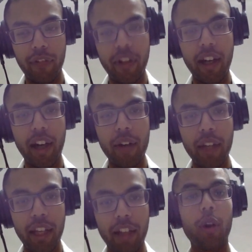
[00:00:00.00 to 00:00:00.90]
figure out
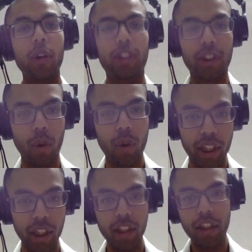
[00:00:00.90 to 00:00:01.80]
a growth
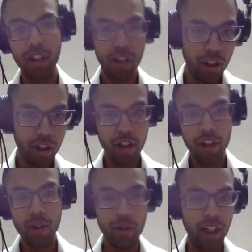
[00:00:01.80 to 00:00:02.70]
story
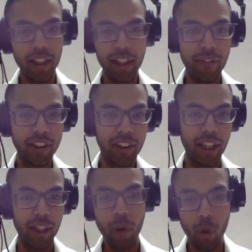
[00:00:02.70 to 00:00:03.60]
to tell the investor,
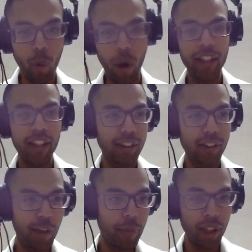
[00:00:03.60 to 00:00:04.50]
like, whoa, why this is
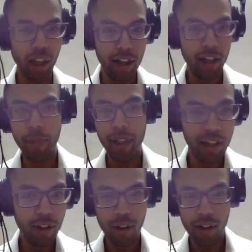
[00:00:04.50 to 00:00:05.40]
going to be $100
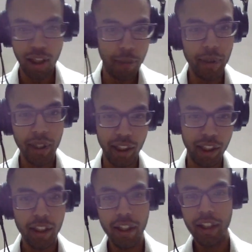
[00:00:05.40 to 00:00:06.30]
billion
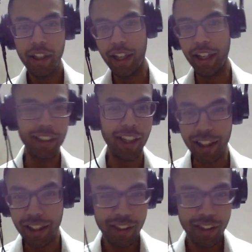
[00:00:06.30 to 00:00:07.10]
company in like